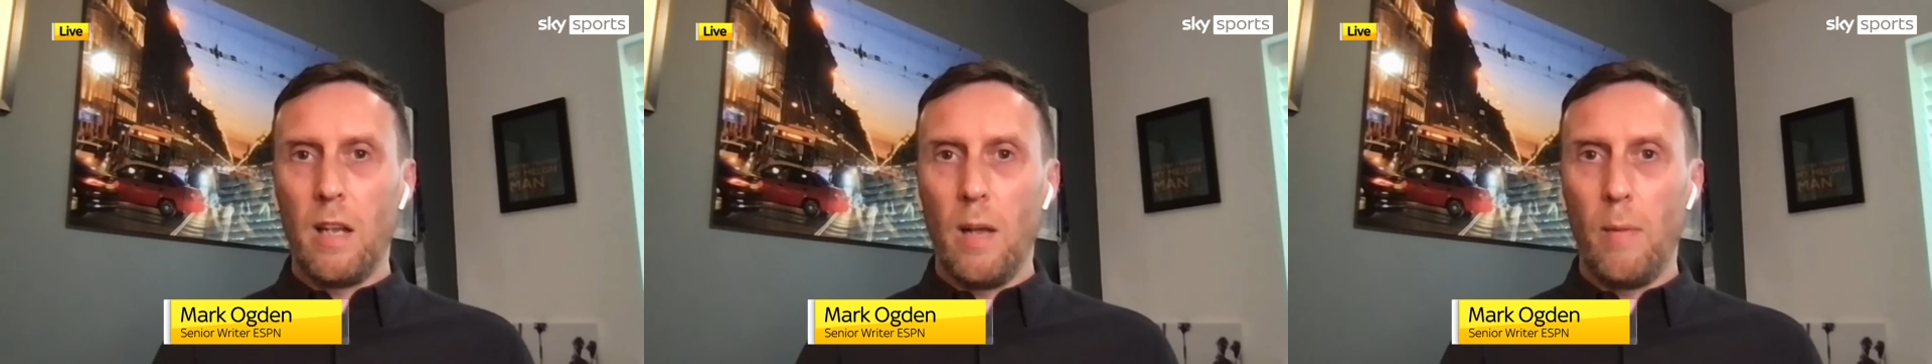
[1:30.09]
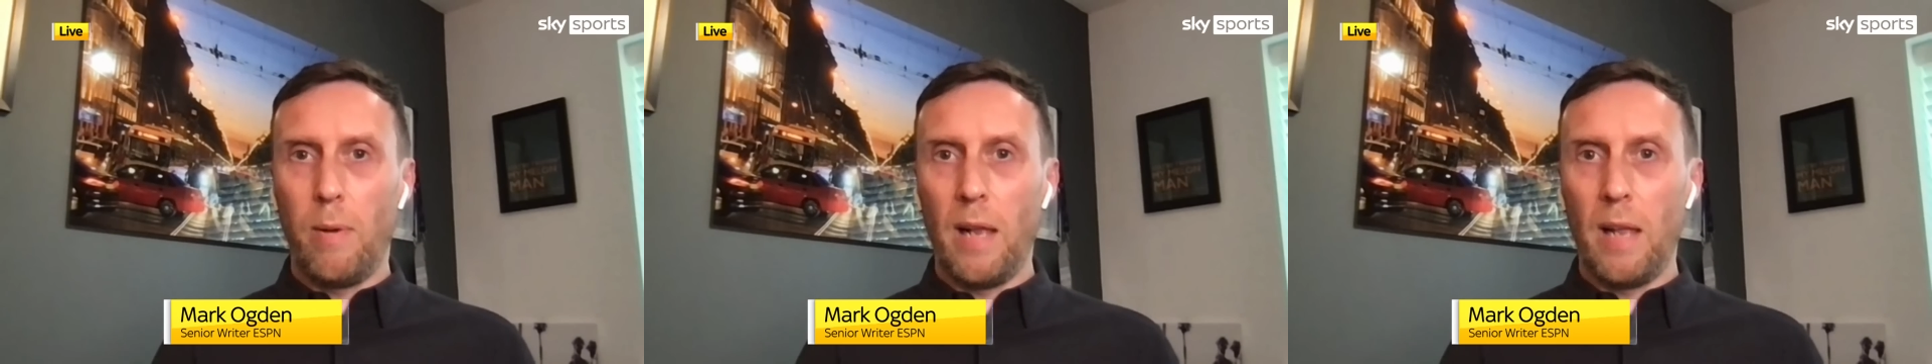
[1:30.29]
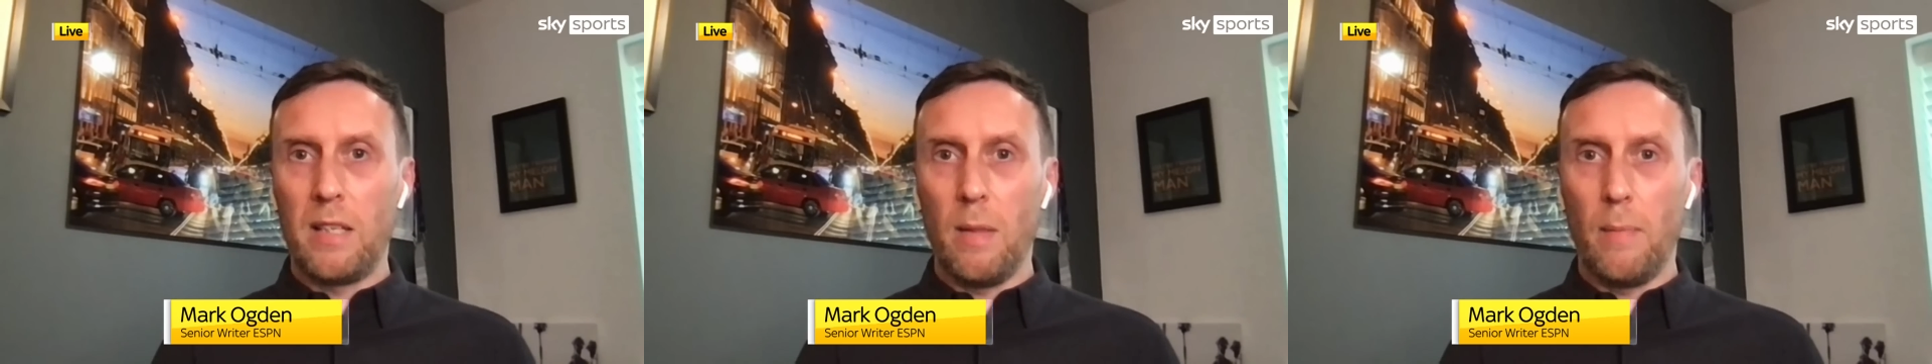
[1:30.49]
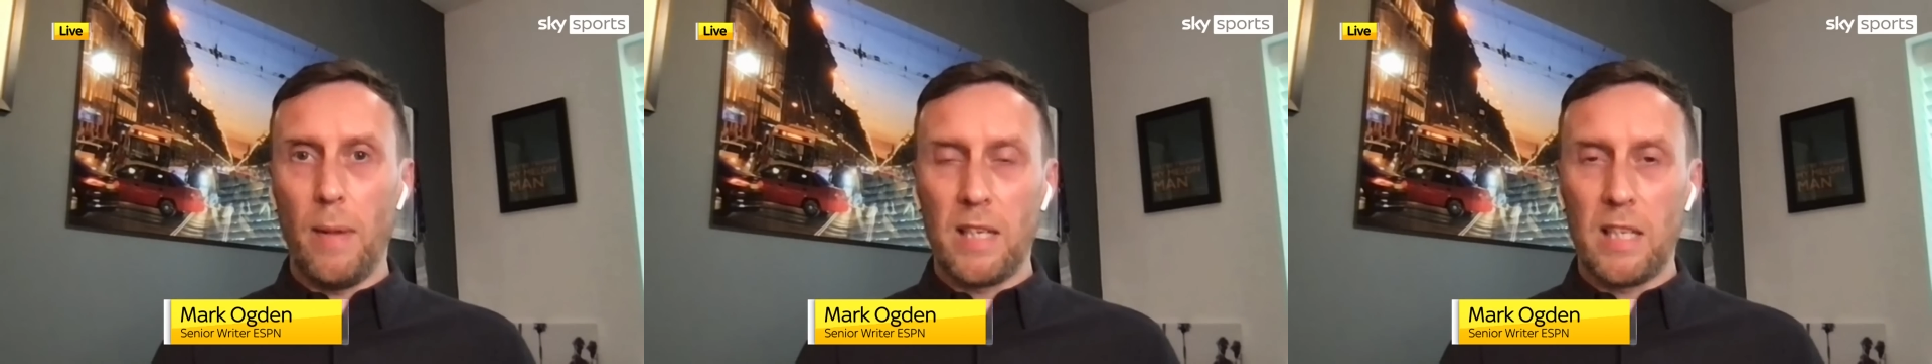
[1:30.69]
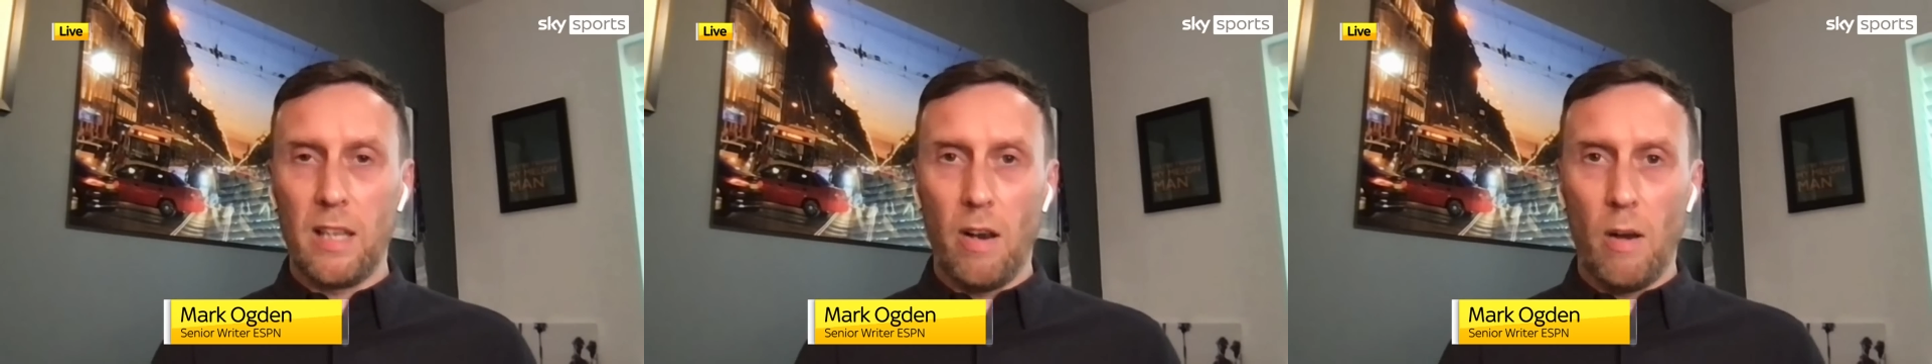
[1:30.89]
are playing to the
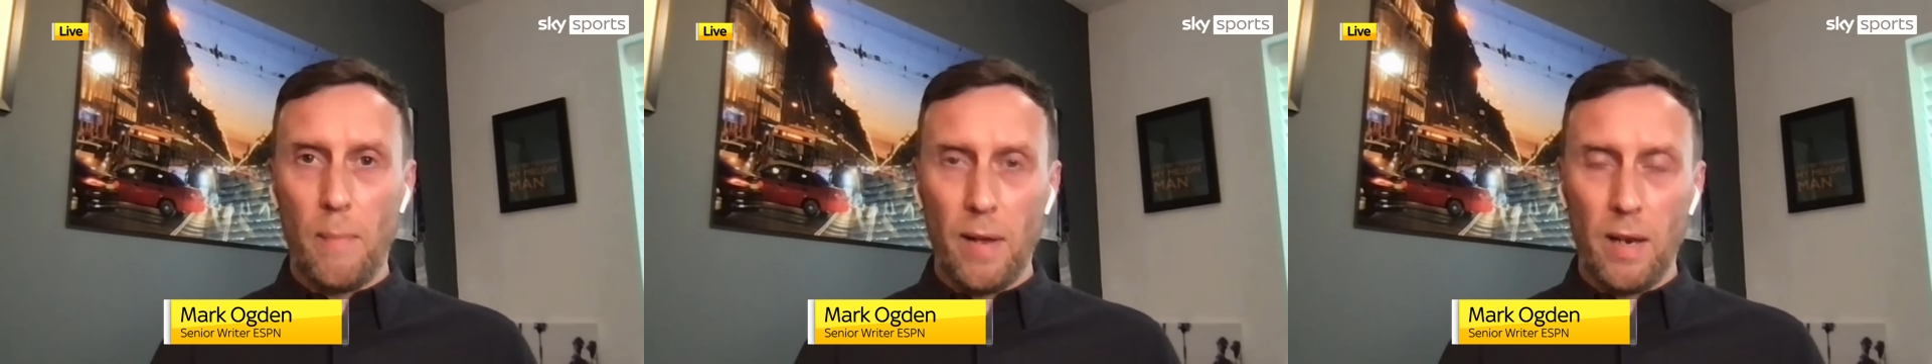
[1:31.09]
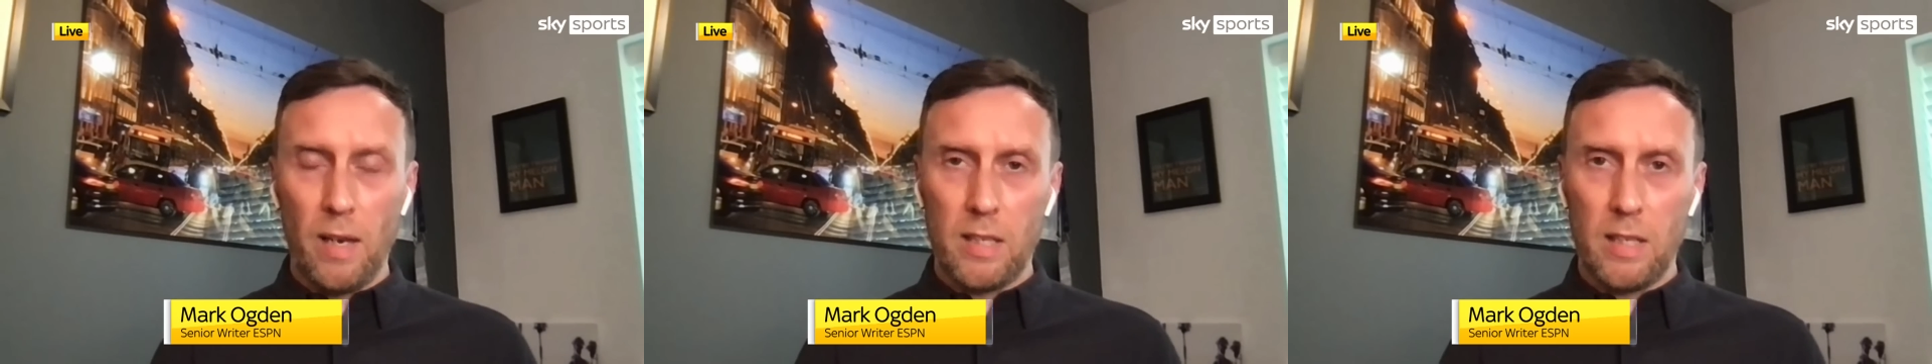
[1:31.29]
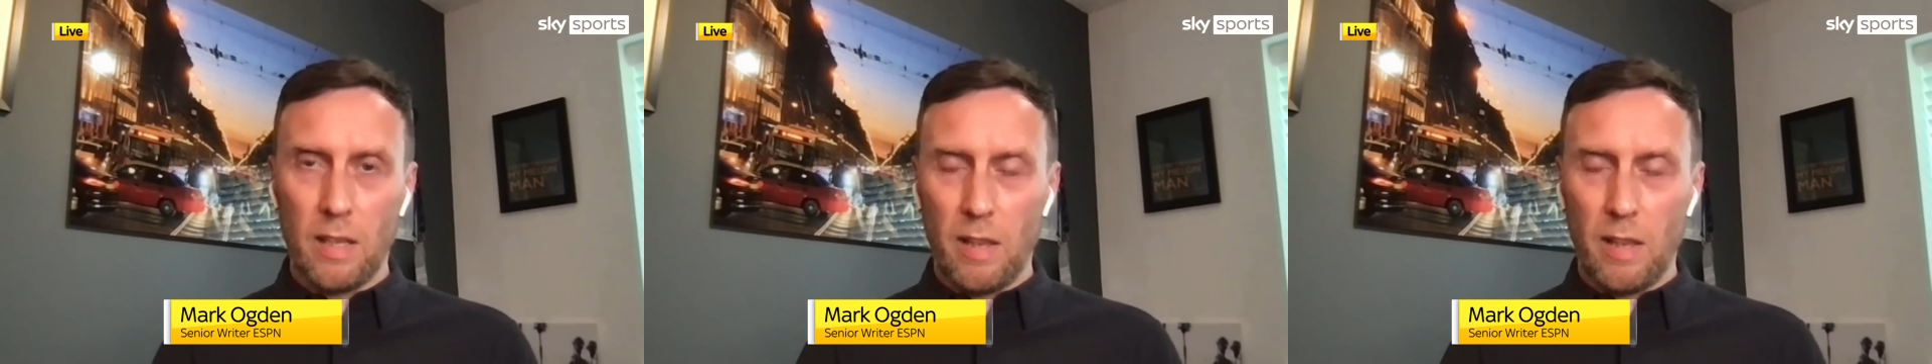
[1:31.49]
best of their abilities.